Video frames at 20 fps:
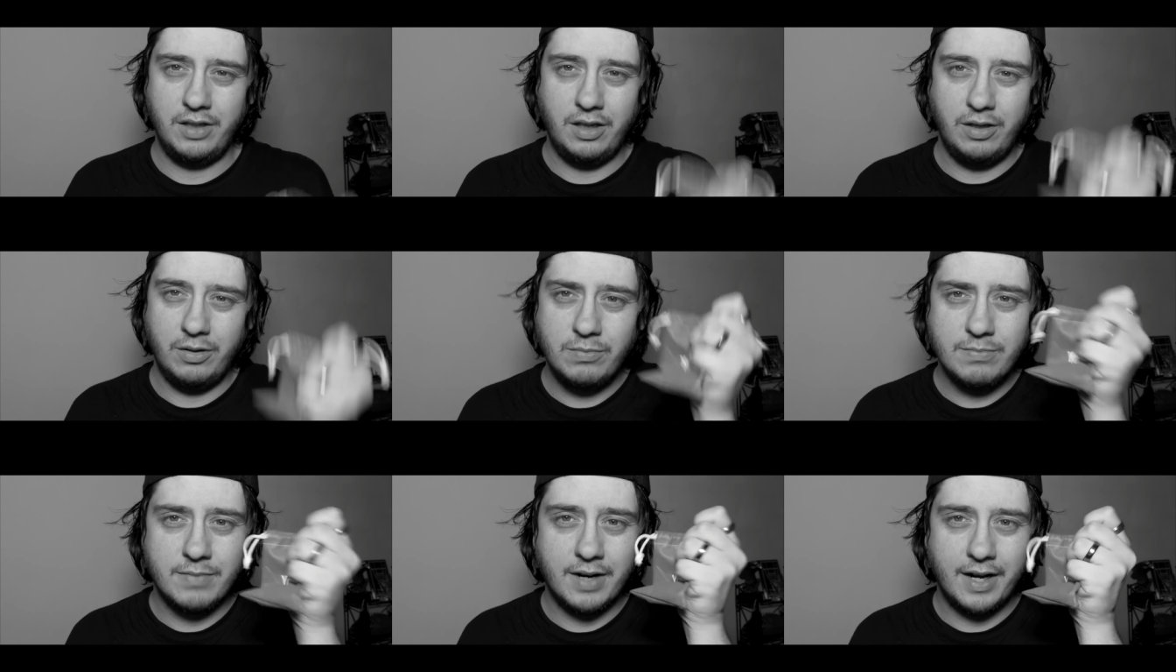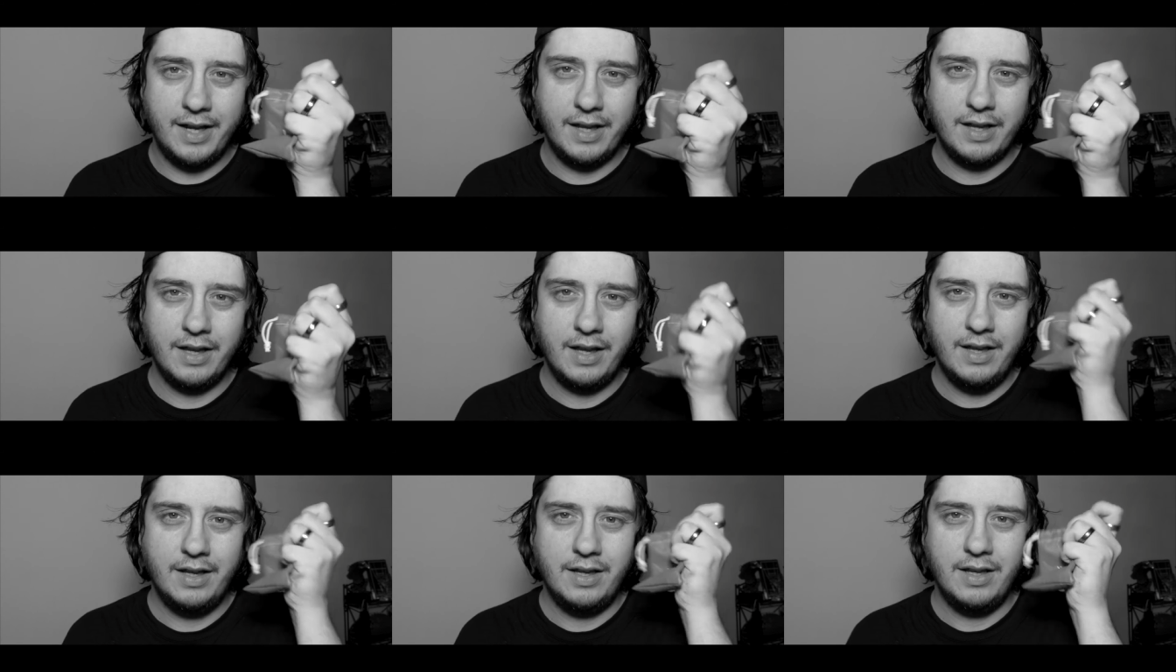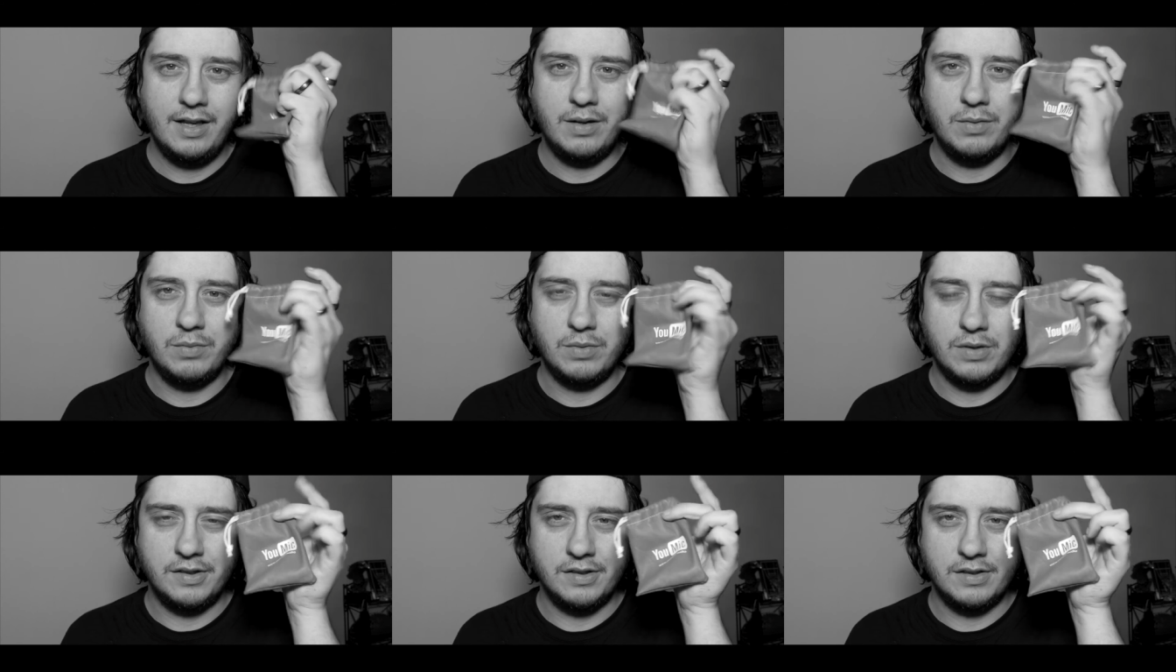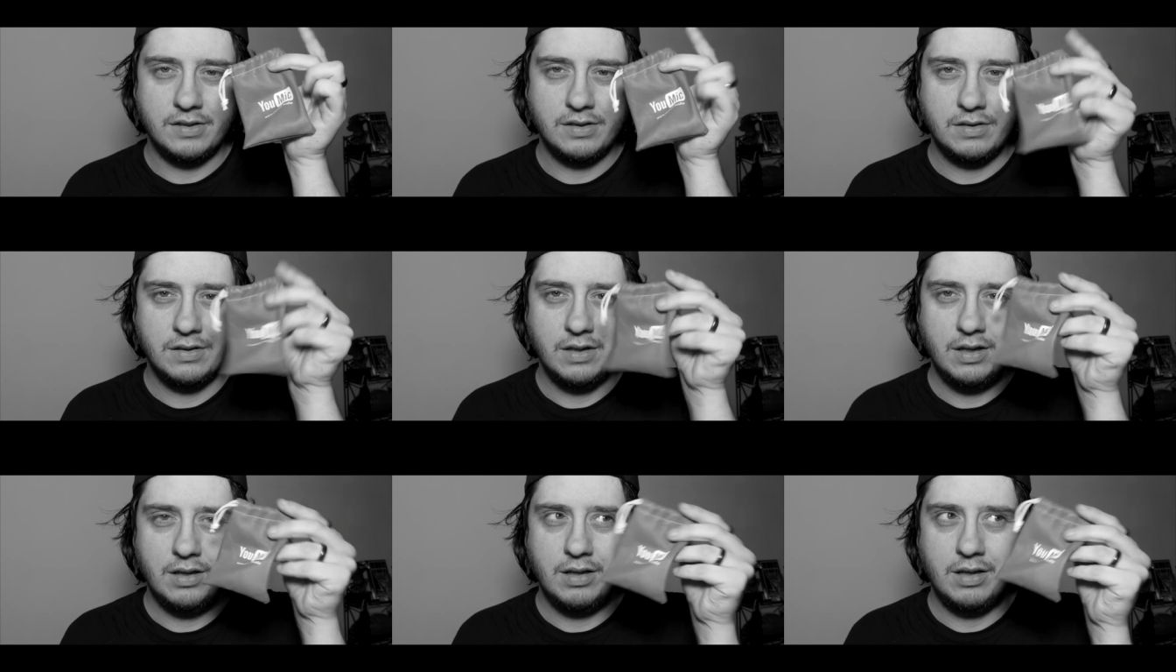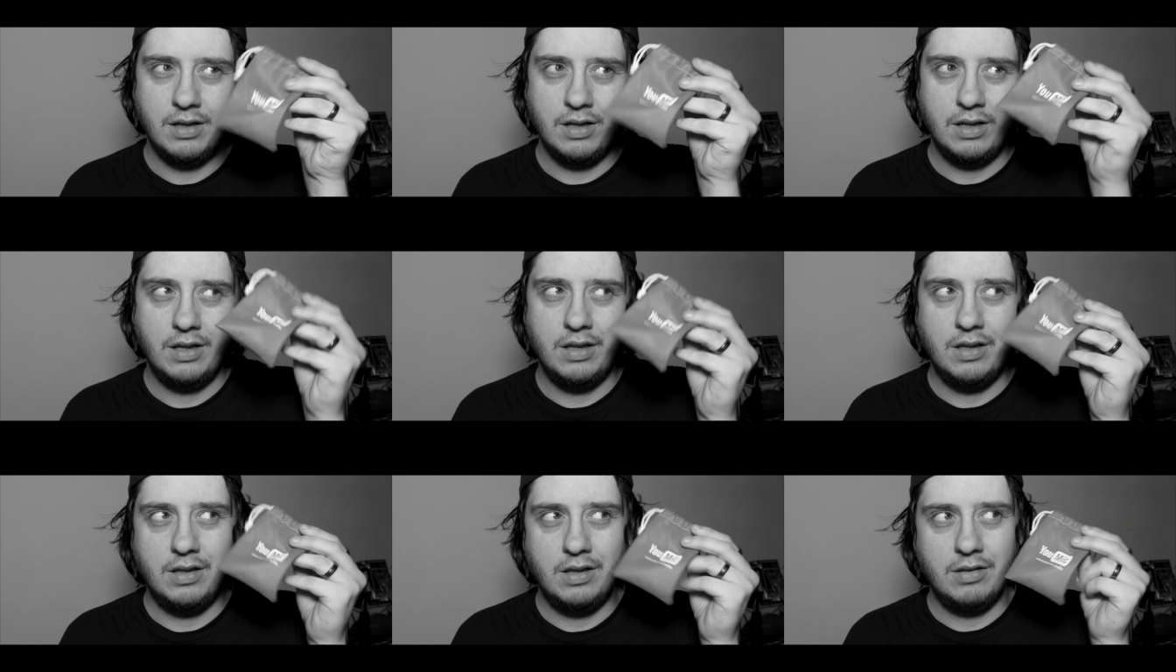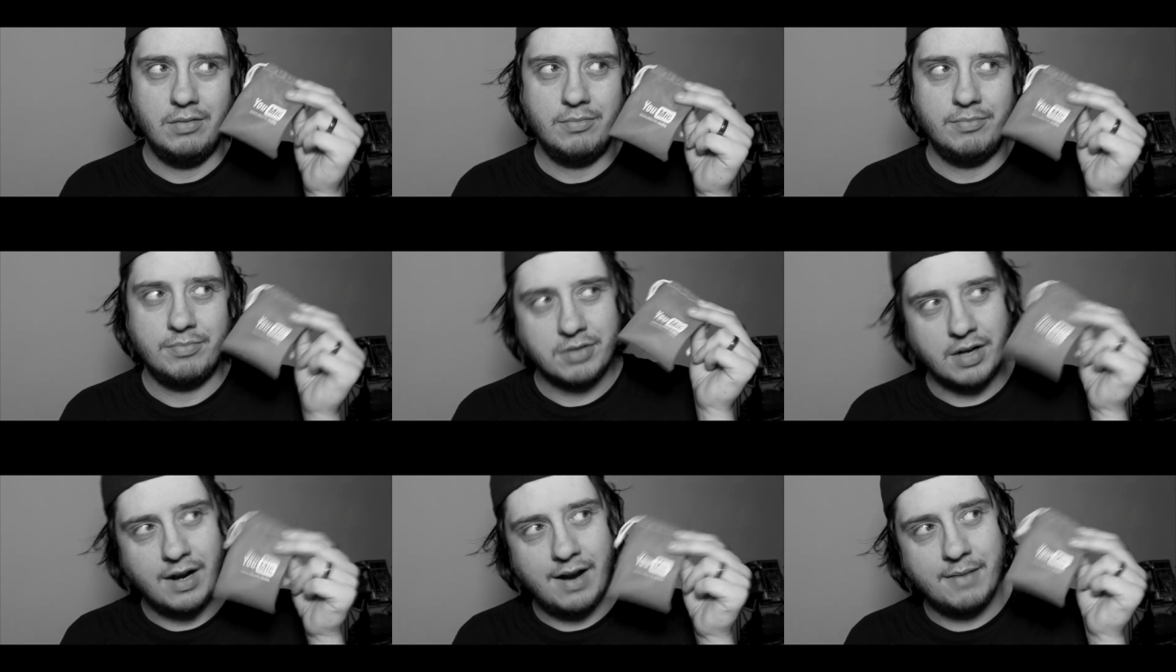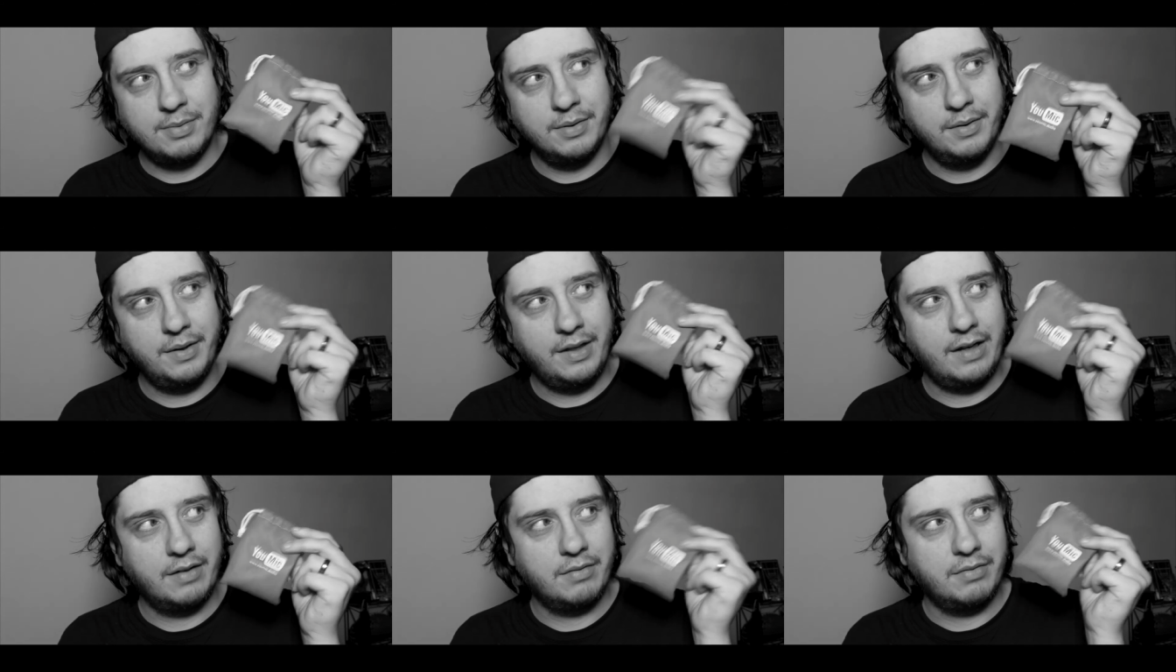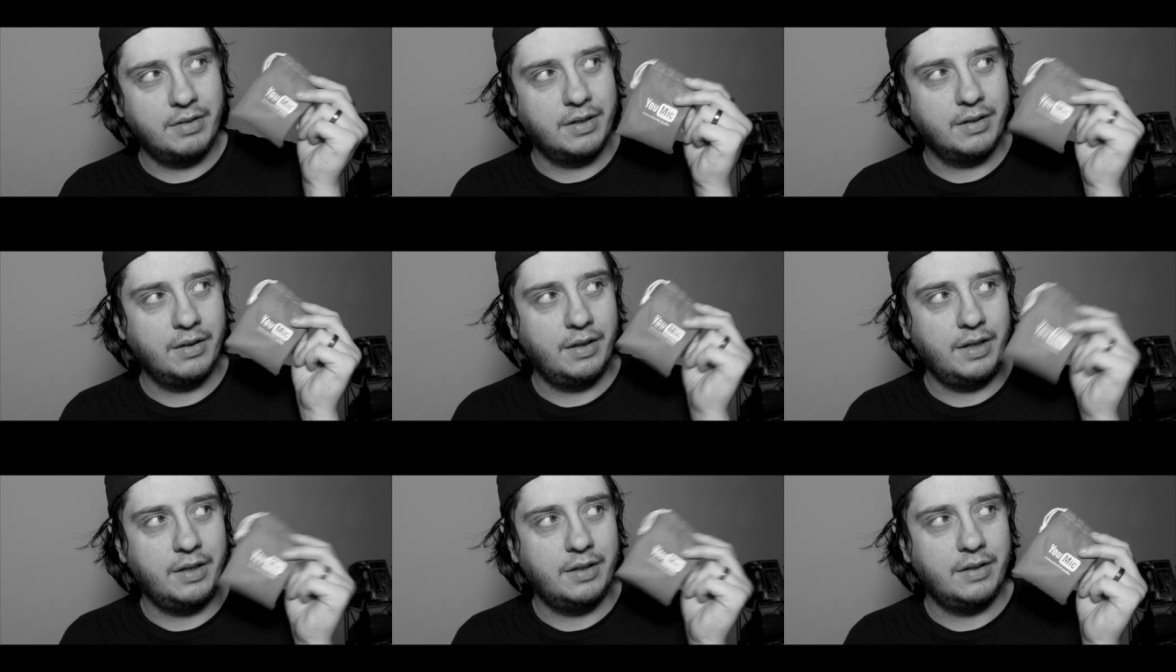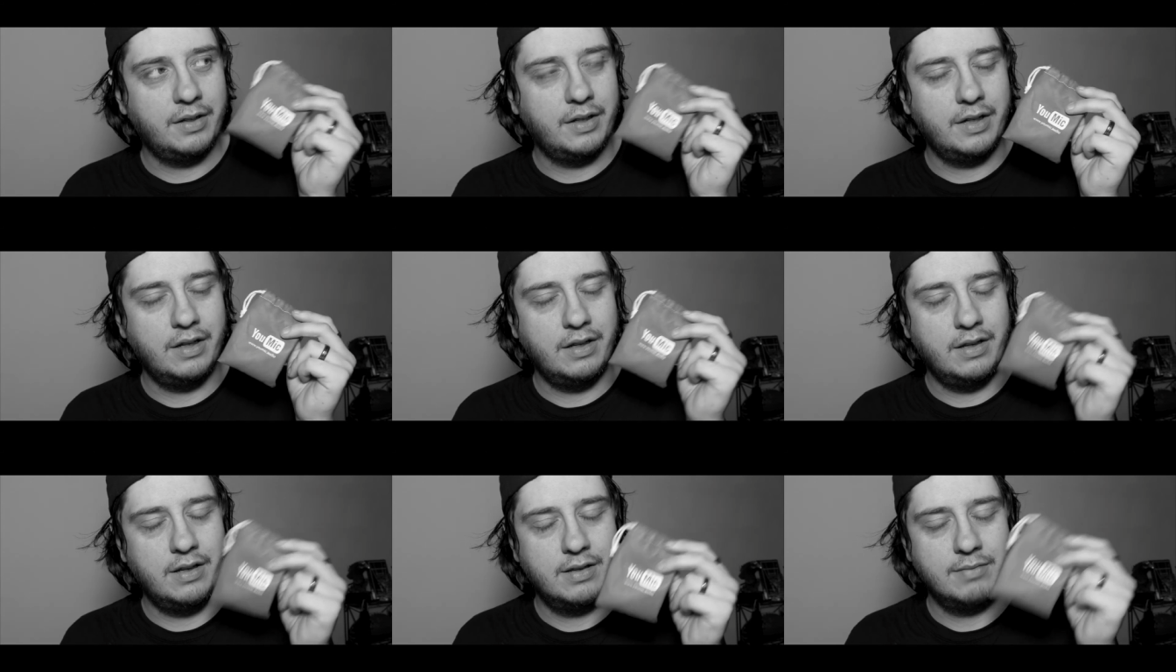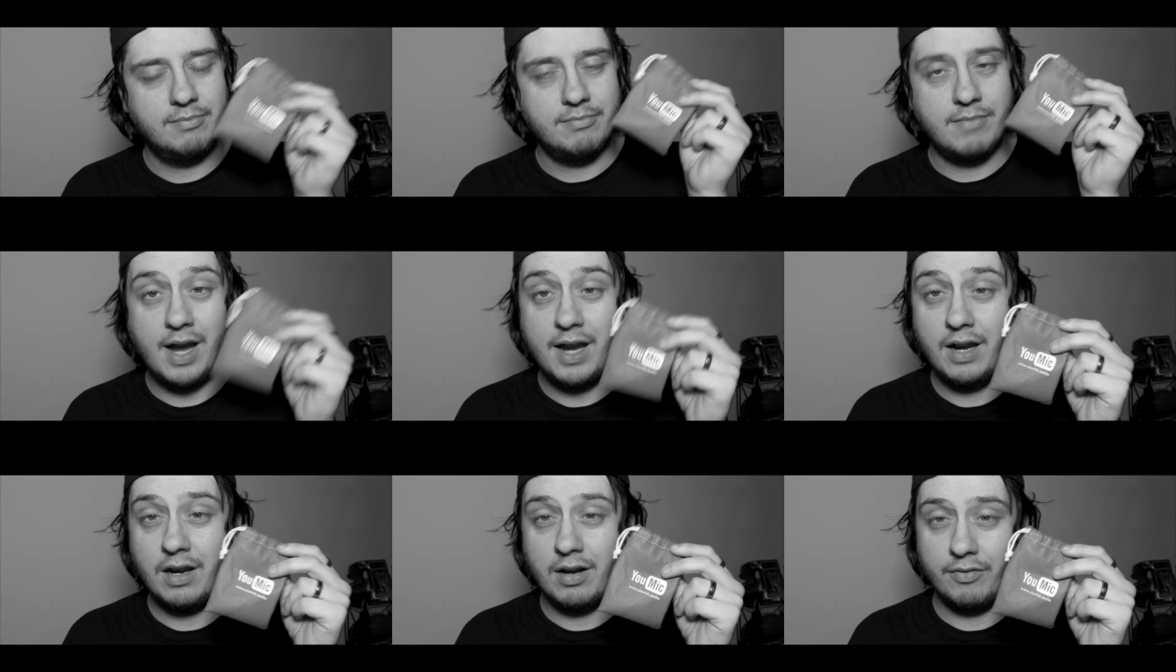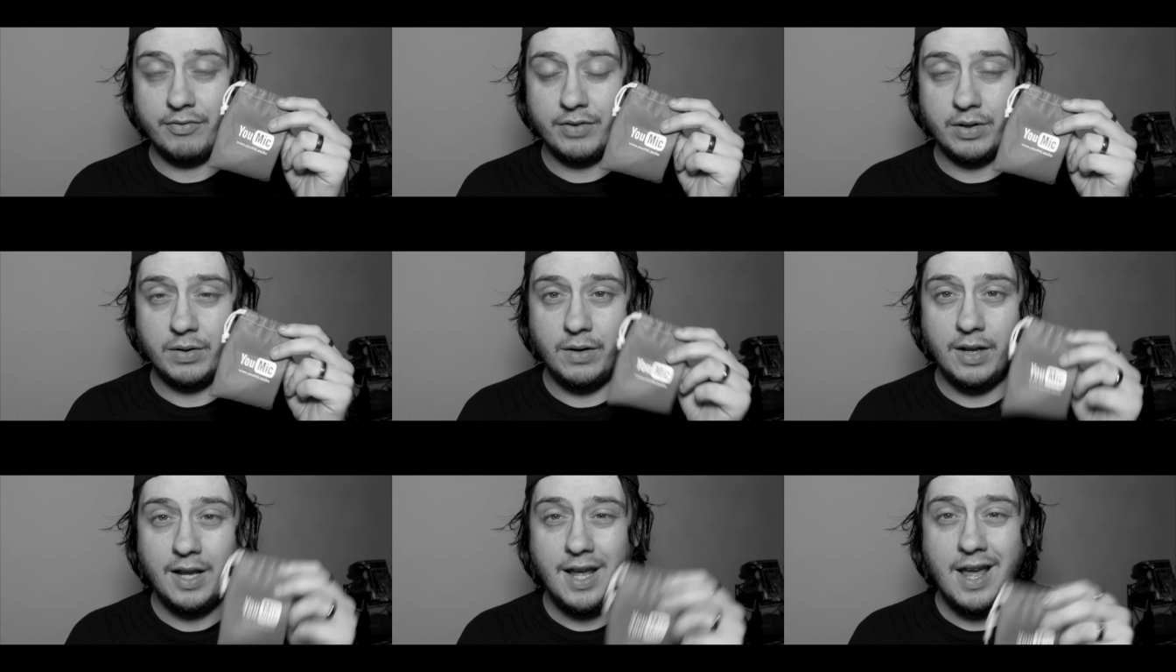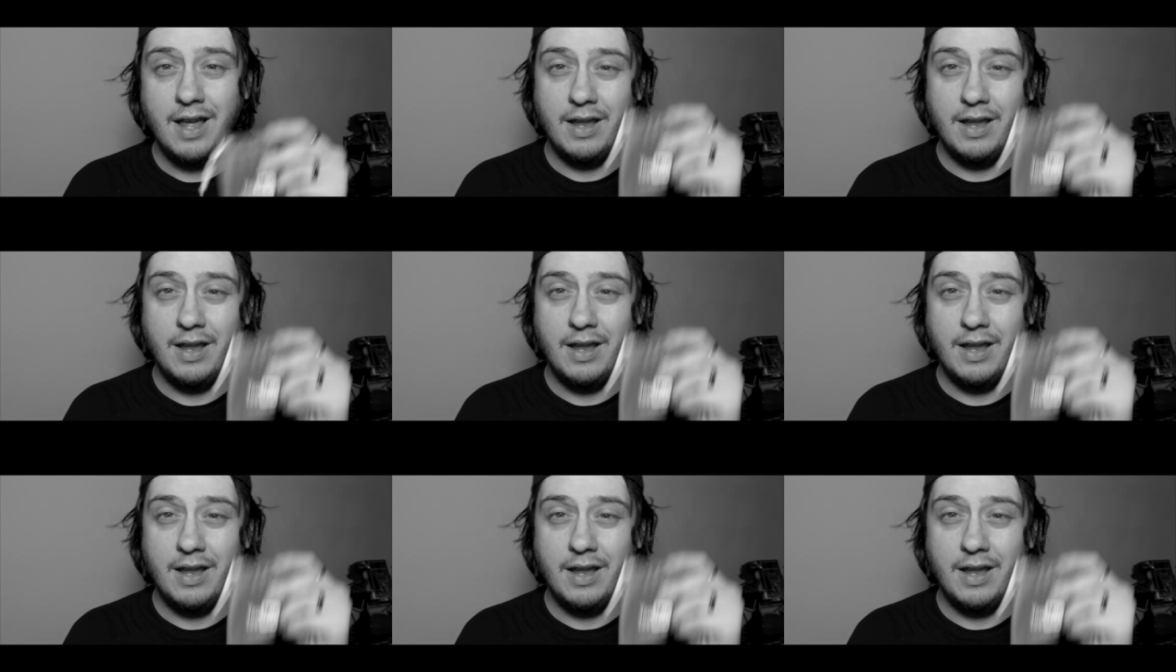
YouMic was probably a really good microphone.